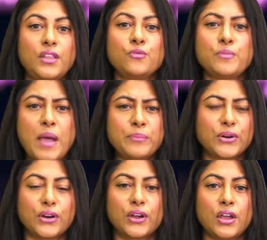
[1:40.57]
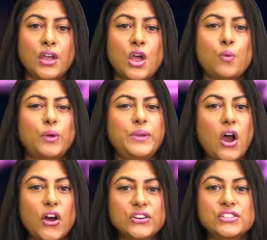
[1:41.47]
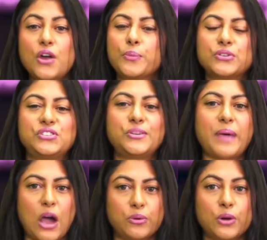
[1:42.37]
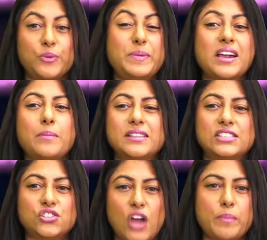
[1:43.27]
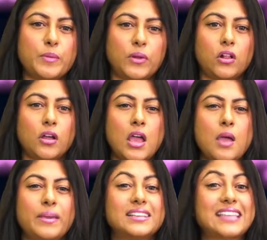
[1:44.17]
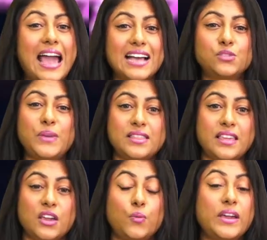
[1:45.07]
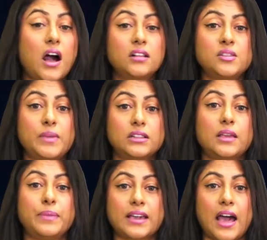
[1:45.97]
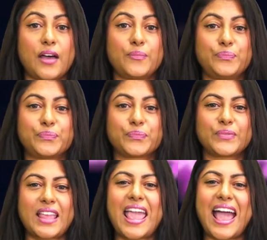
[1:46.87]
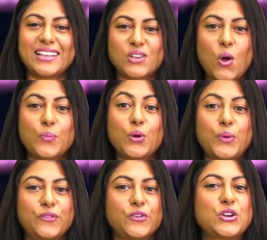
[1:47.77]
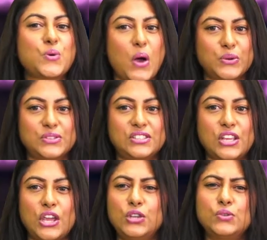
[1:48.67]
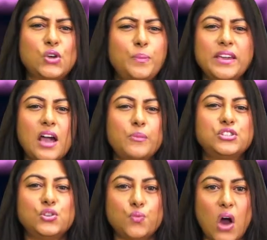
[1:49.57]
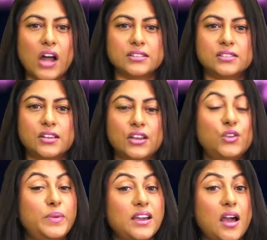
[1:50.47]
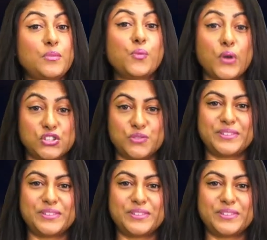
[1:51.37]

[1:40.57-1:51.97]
Remember, when we harness our personal power, we become unstoppable because as we think, we ultimately become. As Oprah Winfrey quotes, you don't become what you want, you become what you